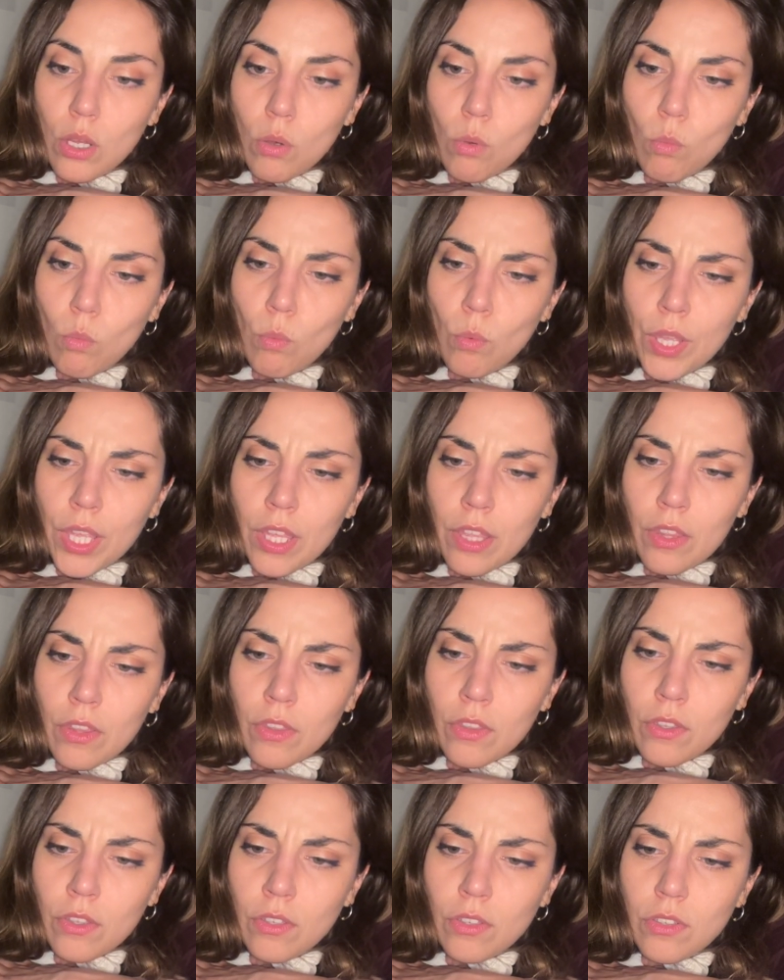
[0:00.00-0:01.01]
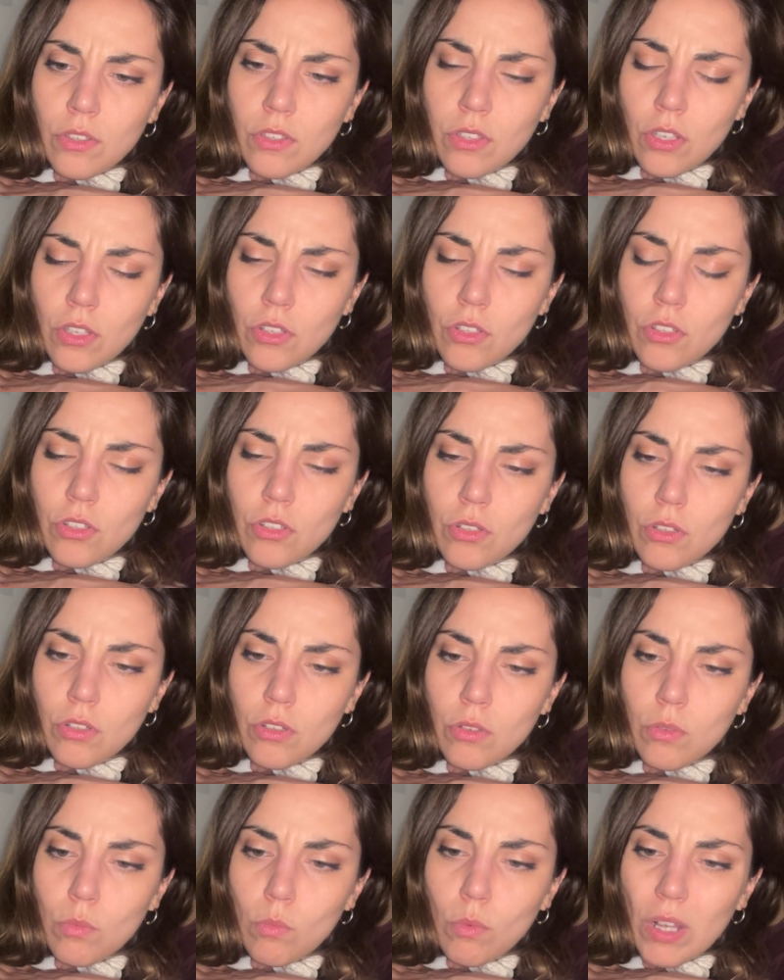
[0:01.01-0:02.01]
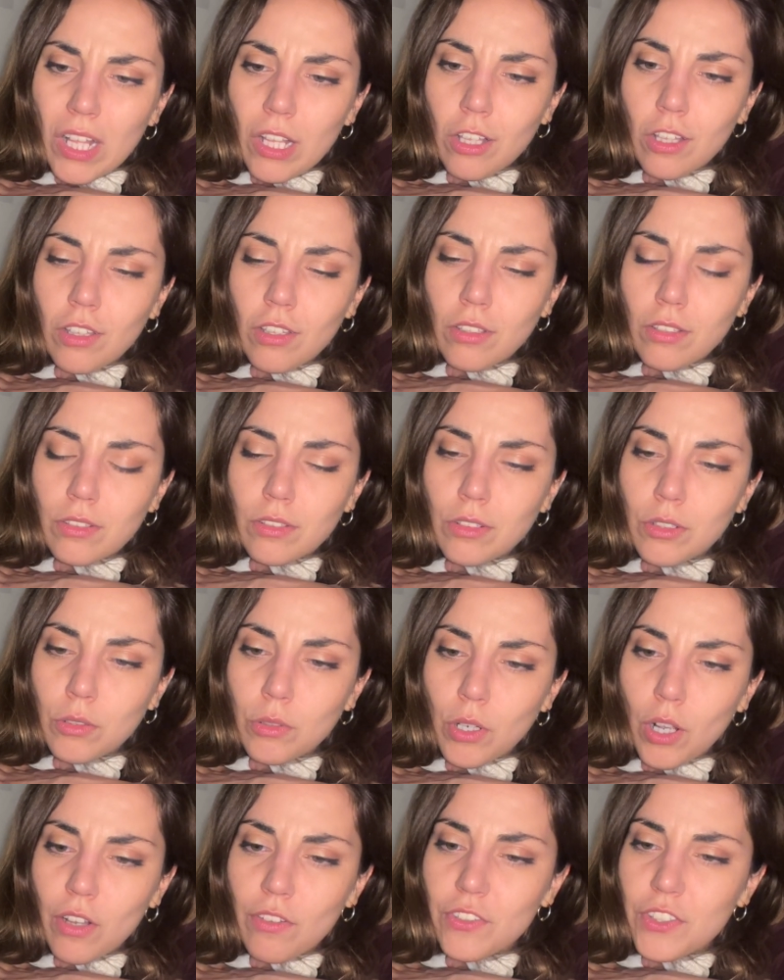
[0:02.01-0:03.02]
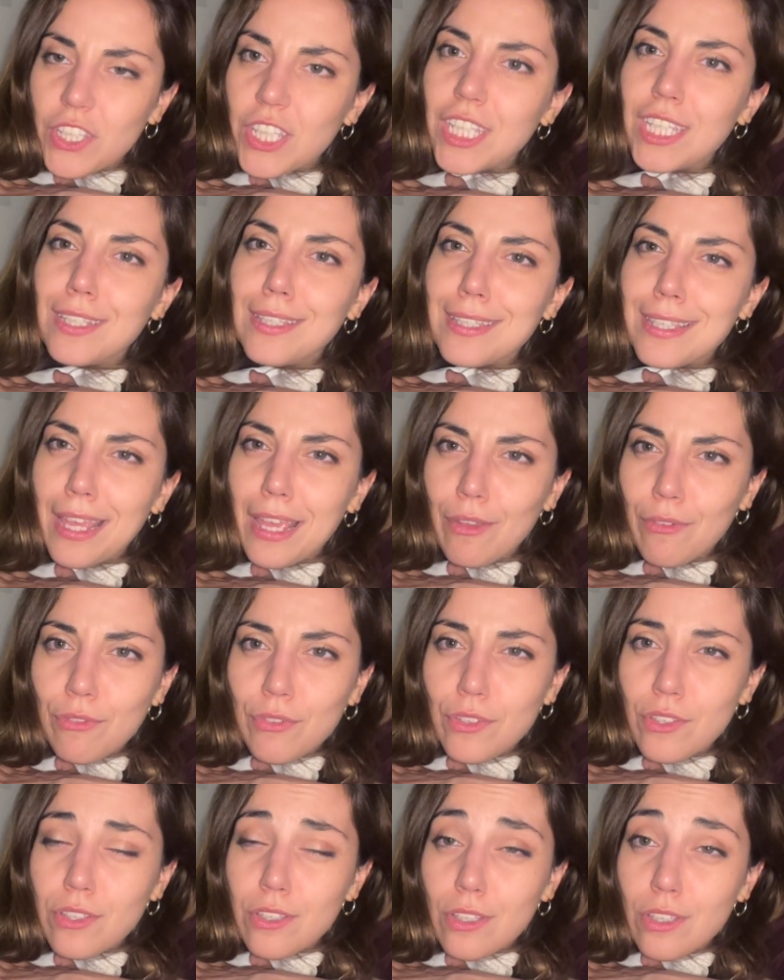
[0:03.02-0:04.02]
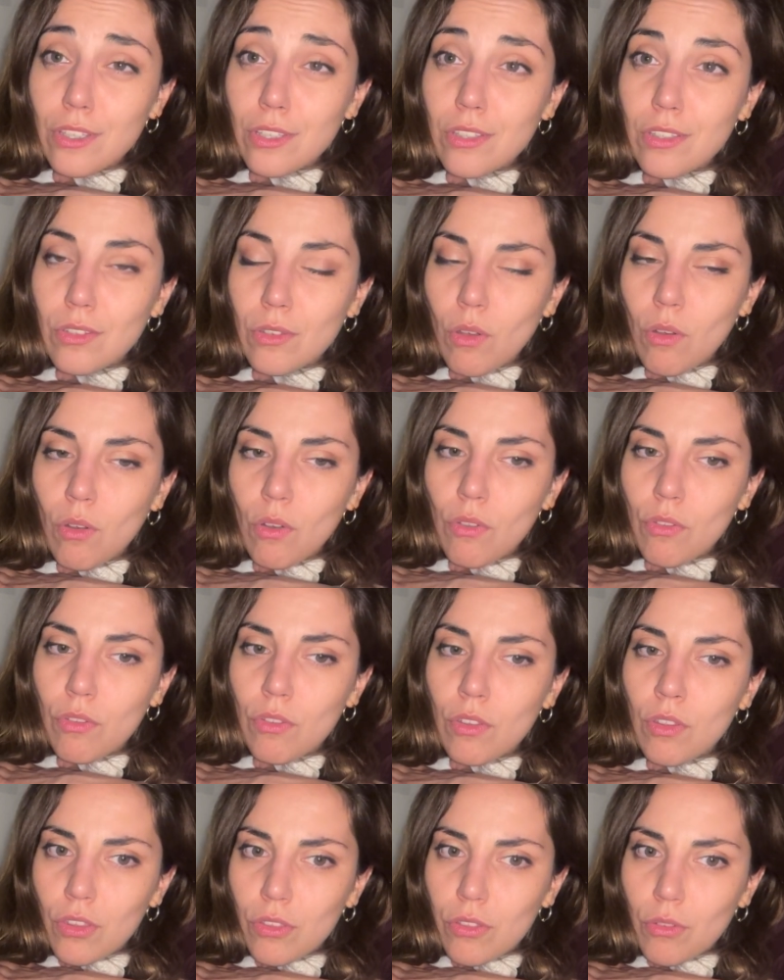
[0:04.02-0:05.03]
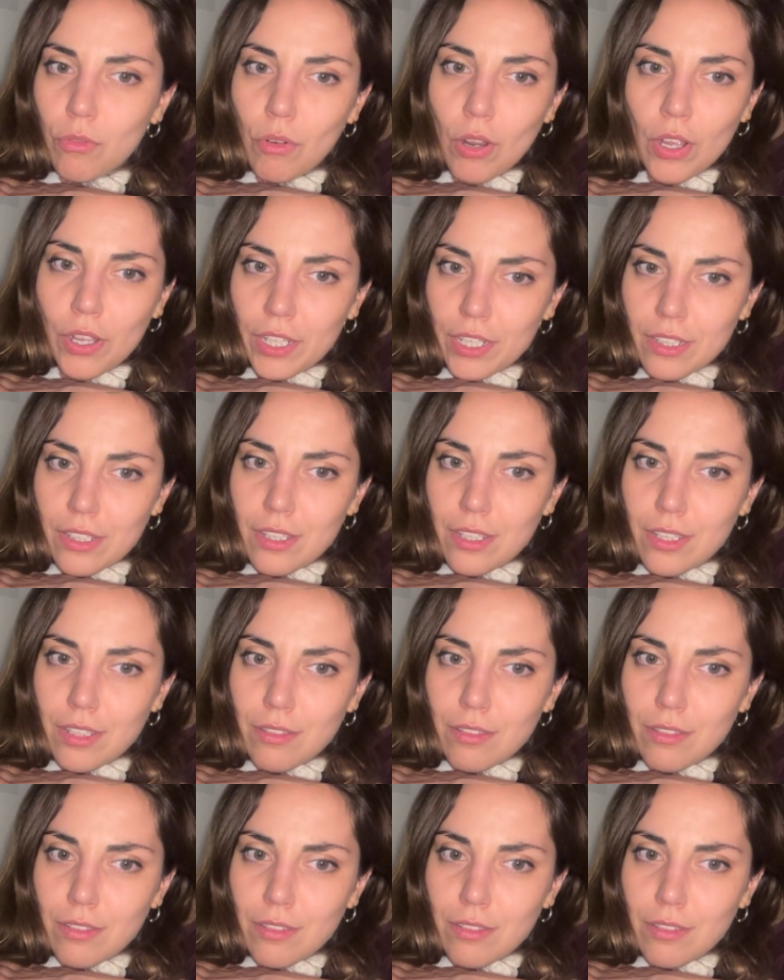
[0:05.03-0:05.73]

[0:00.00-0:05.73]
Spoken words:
with such well-crafted emphasis on the right